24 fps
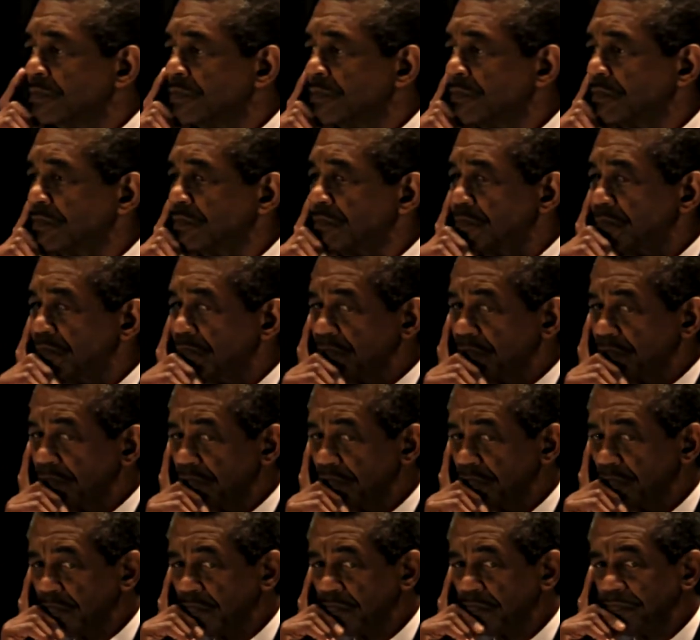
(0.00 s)

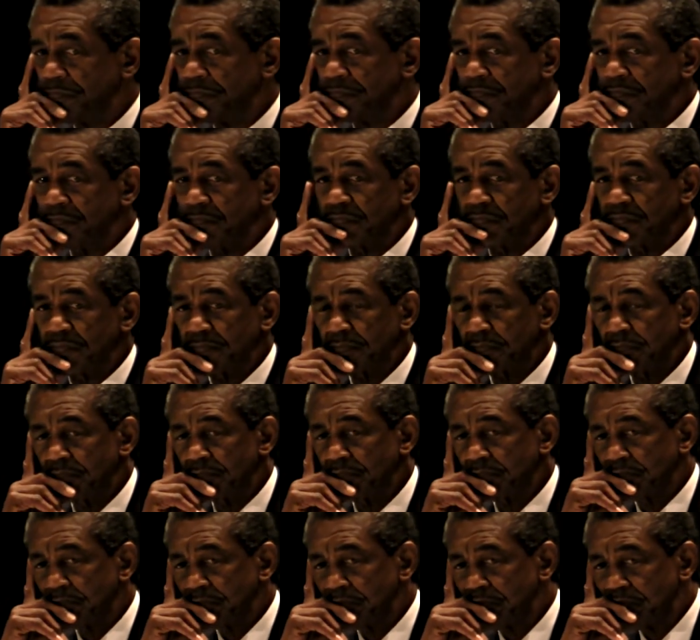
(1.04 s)

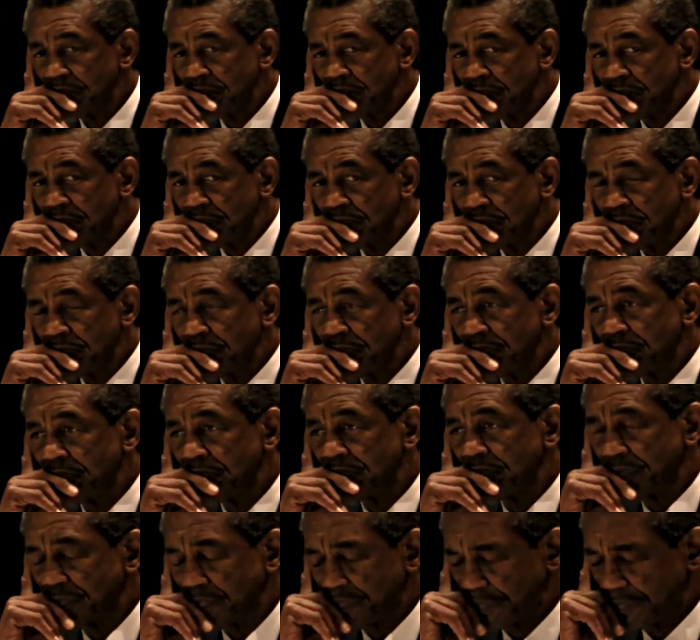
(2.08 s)

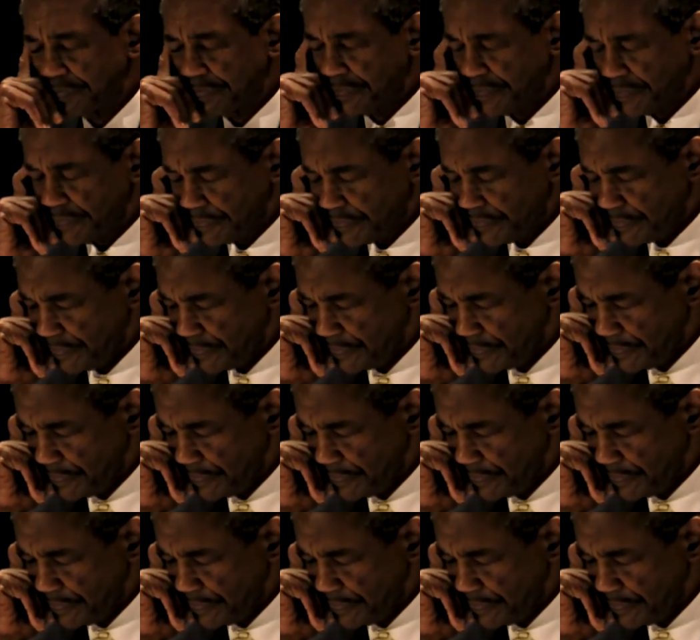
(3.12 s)
No one is speaking in this clip.